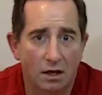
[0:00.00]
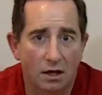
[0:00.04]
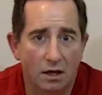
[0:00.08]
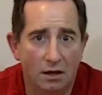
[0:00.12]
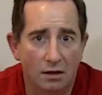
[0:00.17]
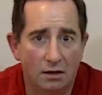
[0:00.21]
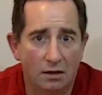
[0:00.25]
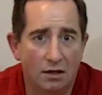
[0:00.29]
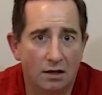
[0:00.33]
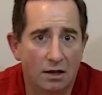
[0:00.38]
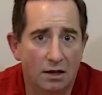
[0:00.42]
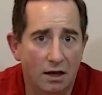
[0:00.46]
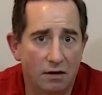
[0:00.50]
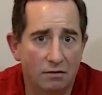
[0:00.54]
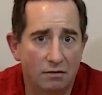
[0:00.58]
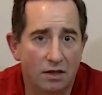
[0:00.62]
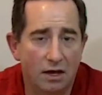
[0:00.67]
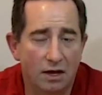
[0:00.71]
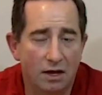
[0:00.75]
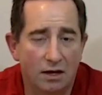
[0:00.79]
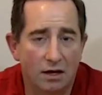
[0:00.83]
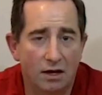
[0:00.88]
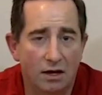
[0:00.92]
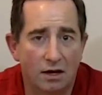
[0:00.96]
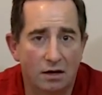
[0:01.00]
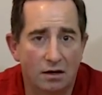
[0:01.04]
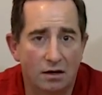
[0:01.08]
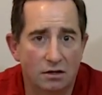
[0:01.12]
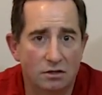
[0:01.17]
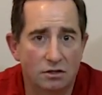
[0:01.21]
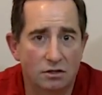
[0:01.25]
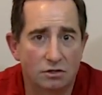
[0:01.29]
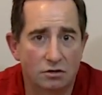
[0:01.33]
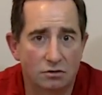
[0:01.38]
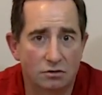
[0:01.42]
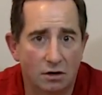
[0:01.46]
It can have that kind of
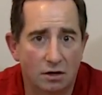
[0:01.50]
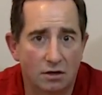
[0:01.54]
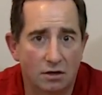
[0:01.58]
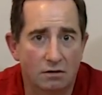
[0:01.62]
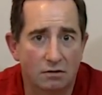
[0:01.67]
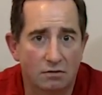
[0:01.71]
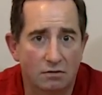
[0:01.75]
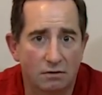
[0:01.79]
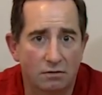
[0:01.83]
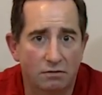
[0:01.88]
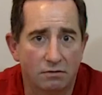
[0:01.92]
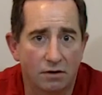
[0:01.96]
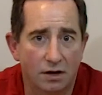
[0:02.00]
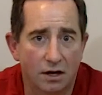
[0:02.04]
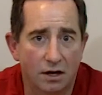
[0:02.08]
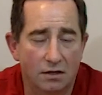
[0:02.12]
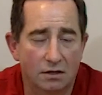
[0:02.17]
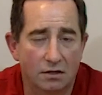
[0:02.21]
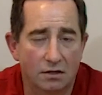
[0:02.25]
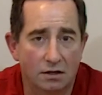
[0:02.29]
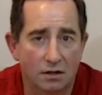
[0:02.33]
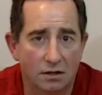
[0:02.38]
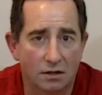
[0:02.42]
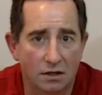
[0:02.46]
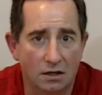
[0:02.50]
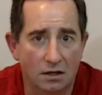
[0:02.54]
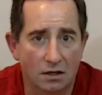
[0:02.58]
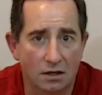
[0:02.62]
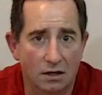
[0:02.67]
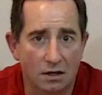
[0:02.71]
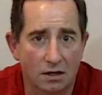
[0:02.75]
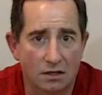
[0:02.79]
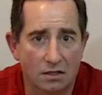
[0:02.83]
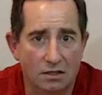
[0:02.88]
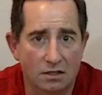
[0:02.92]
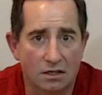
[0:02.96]
destructive effect on
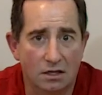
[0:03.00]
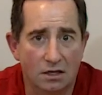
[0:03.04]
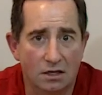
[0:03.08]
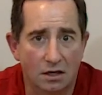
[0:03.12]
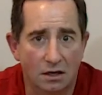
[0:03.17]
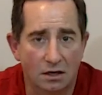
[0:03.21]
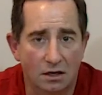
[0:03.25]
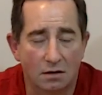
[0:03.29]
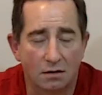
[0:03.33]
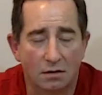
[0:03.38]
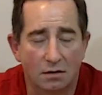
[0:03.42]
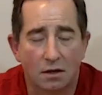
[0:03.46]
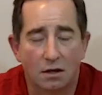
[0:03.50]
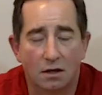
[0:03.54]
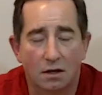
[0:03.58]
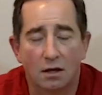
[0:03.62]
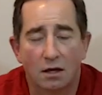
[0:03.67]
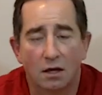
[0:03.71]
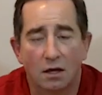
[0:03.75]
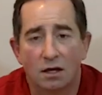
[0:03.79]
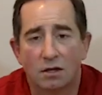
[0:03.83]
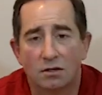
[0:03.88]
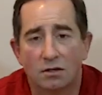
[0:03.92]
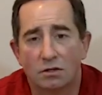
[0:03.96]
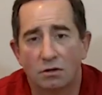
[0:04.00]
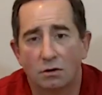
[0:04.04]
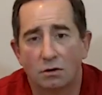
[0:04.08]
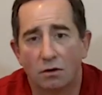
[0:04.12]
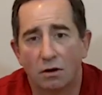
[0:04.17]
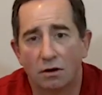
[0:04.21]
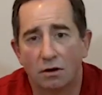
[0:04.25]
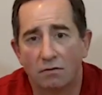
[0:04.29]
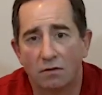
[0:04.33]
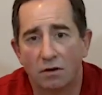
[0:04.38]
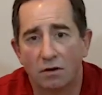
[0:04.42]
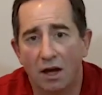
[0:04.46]
the uh, skin. And so
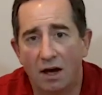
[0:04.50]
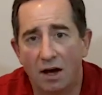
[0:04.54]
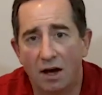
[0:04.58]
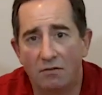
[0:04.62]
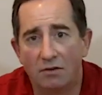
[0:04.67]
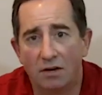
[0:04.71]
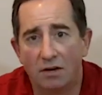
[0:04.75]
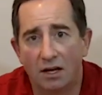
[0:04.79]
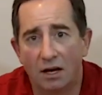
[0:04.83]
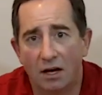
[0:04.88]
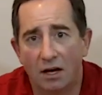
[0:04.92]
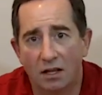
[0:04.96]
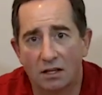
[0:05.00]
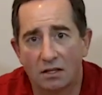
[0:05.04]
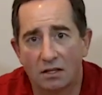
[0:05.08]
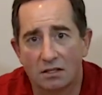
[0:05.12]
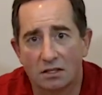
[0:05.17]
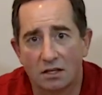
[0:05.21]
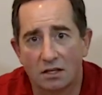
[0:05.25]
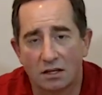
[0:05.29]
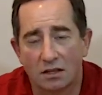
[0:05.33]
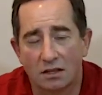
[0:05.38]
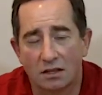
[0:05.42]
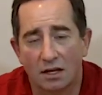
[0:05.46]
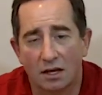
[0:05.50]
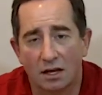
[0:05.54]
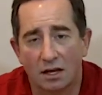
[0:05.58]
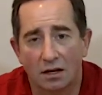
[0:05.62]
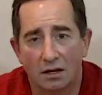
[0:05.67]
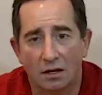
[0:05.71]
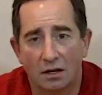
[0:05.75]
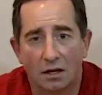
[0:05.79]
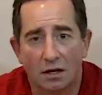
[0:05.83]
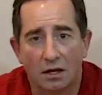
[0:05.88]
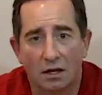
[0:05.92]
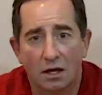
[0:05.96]
if you have a callus like
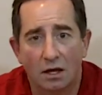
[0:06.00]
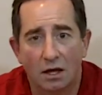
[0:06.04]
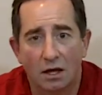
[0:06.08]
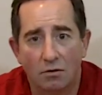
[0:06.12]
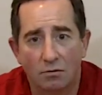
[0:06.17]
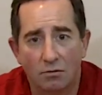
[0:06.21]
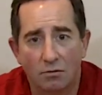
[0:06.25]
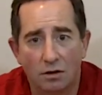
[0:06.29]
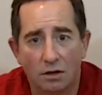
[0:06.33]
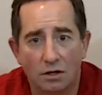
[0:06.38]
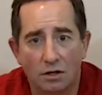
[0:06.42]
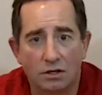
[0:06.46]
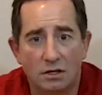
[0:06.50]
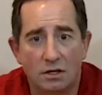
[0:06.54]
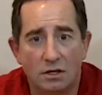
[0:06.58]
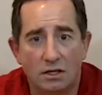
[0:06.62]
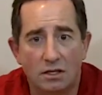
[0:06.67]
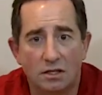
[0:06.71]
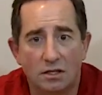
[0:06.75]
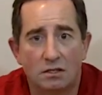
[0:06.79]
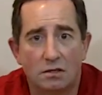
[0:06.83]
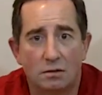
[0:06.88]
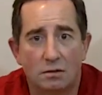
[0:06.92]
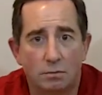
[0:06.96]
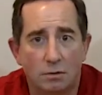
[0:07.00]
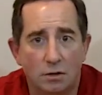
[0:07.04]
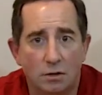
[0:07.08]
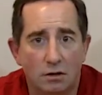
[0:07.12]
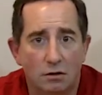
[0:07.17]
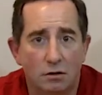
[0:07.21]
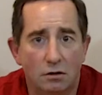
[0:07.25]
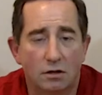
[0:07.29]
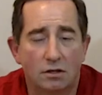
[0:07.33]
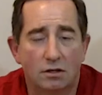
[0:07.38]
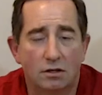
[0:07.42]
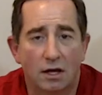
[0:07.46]
that, it really needs to be
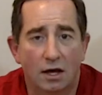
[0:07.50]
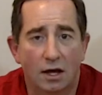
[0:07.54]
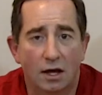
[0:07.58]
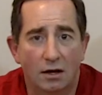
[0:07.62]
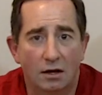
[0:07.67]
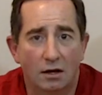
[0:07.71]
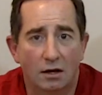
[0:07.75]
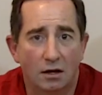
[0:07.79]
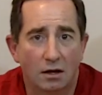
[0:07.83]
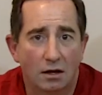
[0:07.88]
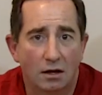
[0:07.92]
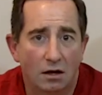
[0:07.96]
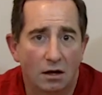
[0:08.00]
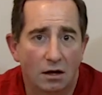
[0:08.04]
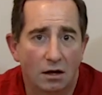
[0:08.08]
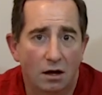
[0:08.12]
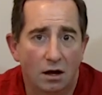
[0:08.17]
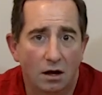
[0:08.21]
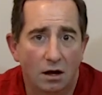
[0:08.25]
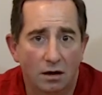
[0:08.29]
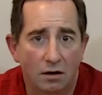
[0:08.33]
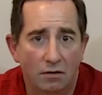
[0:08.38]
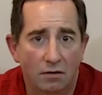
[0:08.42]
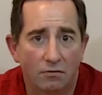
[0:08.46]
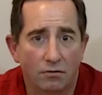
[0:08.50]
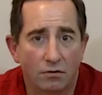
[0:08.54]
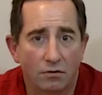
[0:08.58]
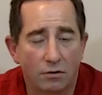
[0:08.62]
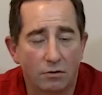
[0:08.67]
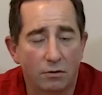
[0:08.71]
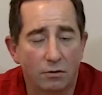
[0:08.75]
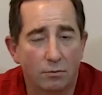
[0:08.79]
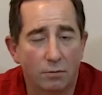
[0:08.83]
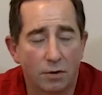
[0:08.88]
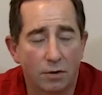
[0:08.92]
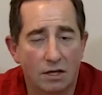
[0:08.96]
looked at on a
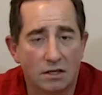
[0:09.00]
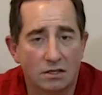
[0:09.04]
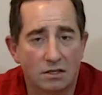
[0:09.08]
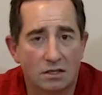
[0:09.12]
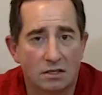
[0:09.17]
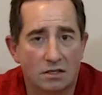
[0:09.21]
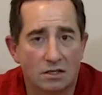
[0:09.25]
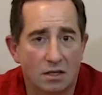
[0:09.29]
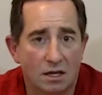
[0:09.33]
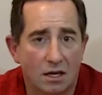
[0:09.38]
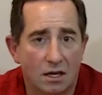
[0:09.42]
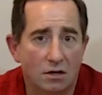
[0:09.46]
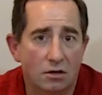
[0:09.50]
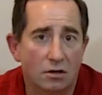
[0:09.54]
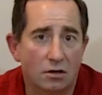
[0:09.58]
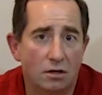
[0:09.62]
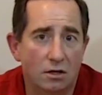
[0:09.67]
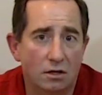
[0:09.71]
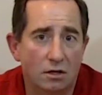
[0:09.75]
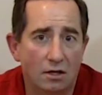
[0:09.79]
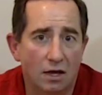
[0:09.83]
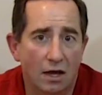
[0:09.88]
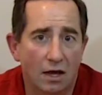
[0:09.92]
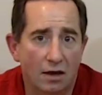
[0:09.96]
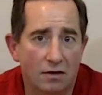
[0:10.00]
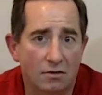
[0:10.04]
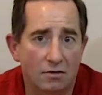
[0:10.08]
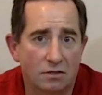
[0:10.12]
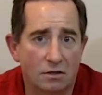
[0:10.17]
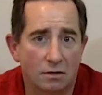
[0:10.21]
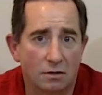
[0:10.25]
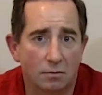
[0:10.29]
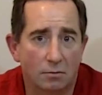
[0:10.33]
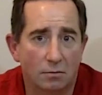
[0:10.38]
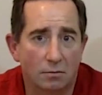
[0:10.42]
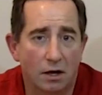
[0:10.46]
frequent basis, and you need to have
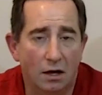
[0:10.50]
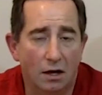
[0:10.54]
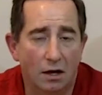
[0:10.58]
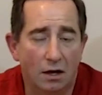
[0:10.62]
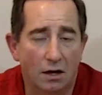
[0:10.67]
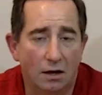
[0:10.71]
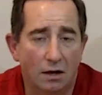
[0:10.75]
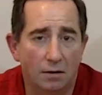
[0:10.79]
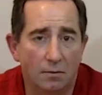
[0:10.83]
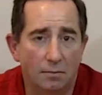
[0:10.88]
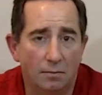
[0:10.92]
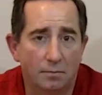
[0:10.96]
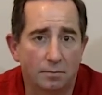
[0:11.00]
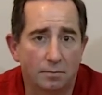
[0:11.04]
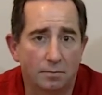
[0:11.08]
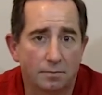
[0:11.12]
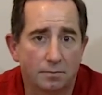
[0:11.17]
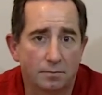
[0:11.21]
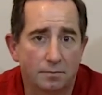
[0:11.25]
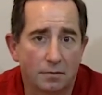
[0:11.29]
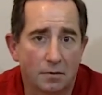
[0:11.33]
some, um,